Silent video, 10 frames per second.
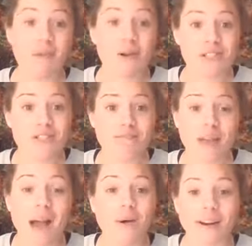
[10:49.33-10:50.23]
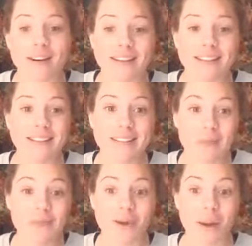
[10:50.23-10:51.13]
most power
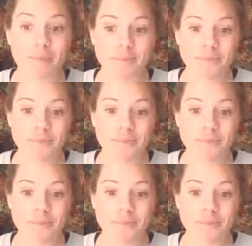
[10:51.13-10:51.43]
comes from.